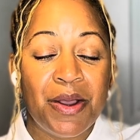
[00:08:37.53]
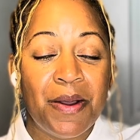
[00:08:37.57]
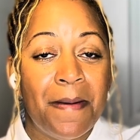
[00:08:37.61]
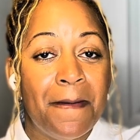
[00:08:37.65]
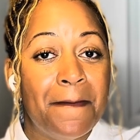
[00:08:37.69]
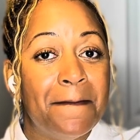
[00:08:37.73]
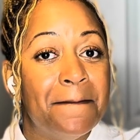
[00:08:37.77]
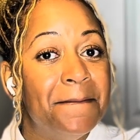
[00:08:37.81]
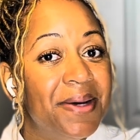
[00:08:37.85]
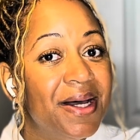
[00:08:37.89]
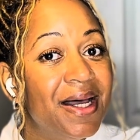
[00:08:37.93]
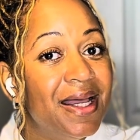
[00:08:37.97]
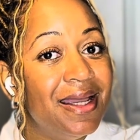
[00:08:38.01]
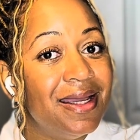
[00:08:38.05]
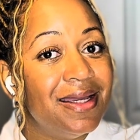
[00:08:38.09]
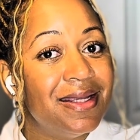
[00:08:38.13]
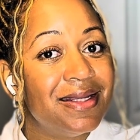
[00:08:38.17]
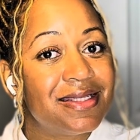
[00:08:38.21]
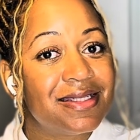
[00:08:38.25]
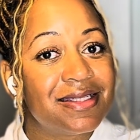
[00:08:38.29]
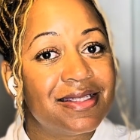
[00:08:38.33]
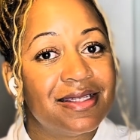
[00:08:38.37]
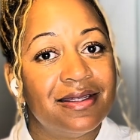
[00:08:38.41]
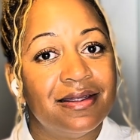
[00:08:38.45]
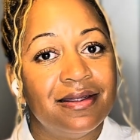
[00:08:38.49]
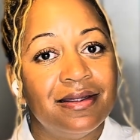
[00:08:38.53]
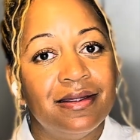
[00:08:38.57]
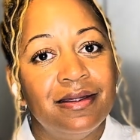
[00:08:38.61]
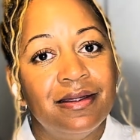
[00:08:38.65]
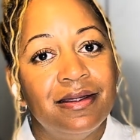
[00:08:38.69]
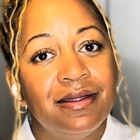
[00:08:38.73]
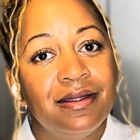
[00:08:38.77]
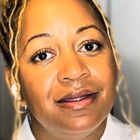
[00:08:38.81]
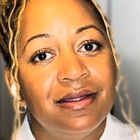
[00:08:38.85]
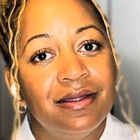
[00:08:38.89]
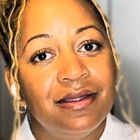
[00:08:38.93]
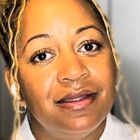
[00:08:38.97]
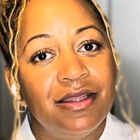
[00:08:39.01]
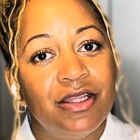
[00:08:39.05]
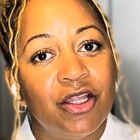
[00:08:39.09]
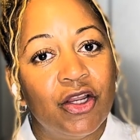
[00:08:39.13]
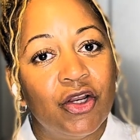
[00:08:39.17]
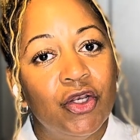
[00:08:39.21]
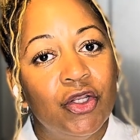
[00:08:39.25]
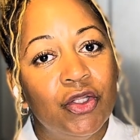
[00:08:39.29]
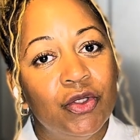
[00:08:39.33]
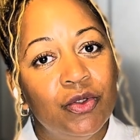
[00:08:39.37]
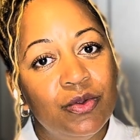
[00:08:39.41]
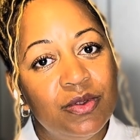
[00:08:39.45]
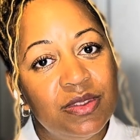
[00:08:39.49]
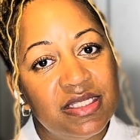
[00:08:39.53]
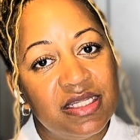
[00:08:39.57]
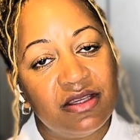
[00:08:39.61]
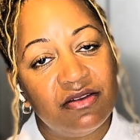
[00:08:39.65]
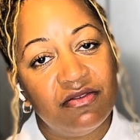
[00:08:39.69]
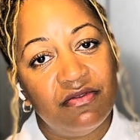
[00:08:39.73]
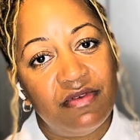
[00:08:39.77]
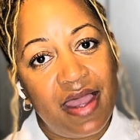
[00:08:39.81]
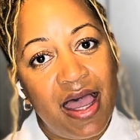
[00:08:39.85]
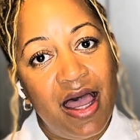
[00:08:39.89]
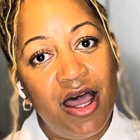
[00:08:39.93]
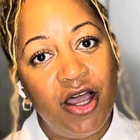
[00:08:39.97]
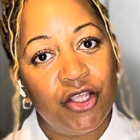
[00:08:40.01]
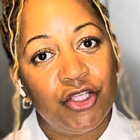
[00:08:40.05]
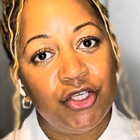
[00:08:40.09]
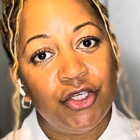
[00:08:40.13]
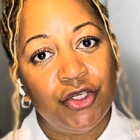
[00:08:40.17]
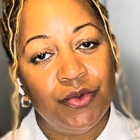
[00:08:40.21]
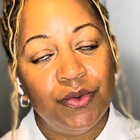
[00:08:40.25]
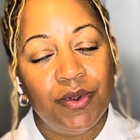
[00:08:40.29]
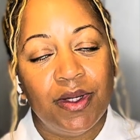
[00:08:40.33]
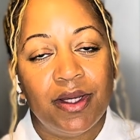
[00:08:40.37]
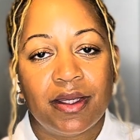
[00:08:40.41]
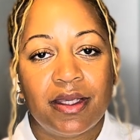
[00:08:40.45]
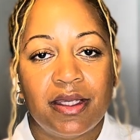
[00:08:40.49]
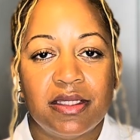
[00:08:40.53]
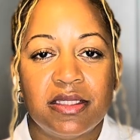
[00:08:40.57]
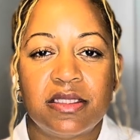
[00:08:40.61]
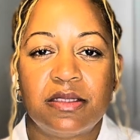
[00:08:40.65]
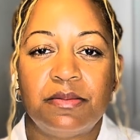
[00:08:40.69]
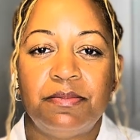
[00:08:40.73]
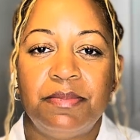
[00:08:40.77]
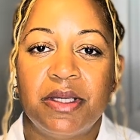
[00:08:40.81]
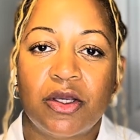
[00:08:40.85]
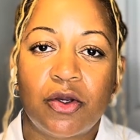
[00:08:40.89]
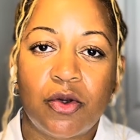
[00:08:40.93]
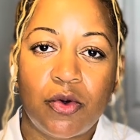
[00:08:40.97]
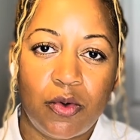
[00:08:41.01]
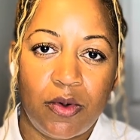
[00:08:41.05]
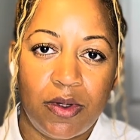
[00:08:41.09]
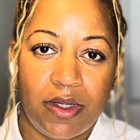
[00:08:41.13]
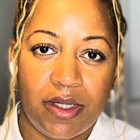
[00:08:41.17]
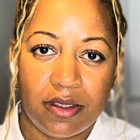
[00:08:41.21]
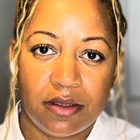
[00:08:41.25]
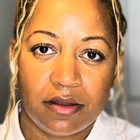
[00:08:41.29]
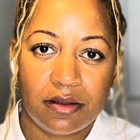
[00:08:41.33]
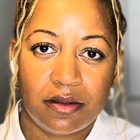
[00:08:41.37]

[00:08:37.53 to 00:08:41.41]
but they're losing value against Bitcoin.